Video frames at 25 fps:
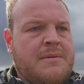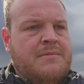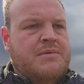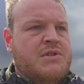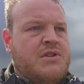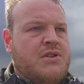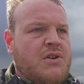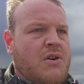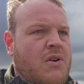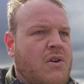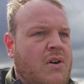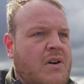
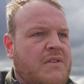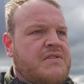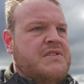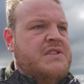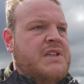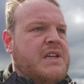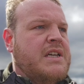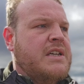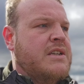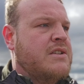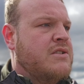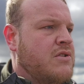I'm sure
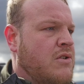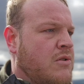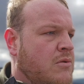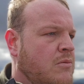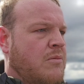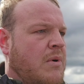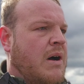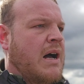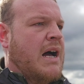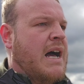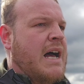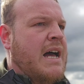I've seen
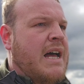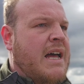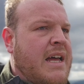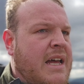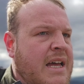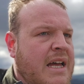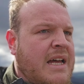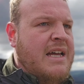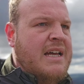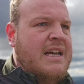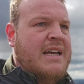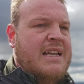
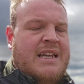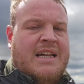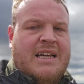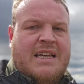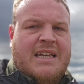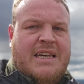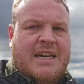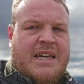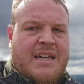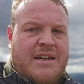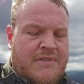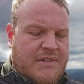somewhere
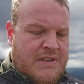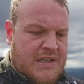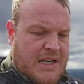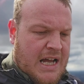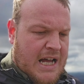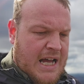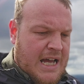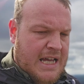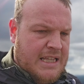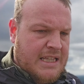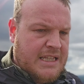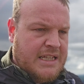that
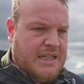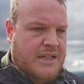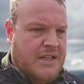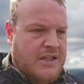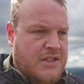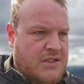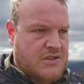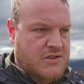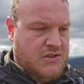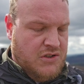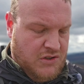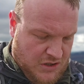Keira
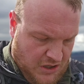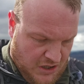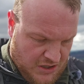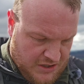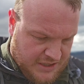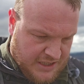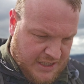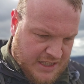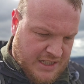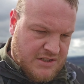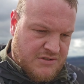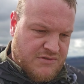Knightley stood
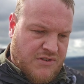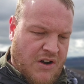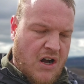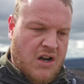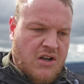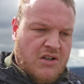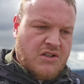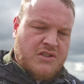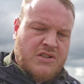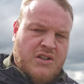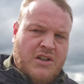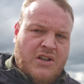on these
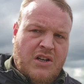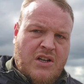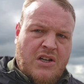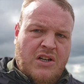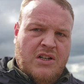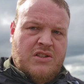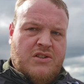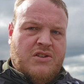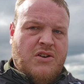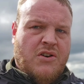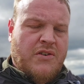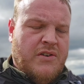rocks
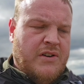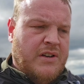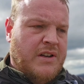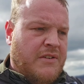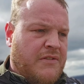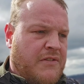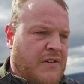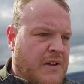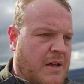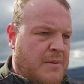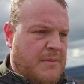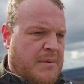
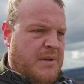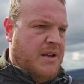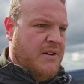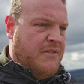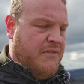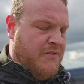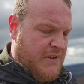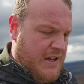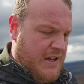during the filming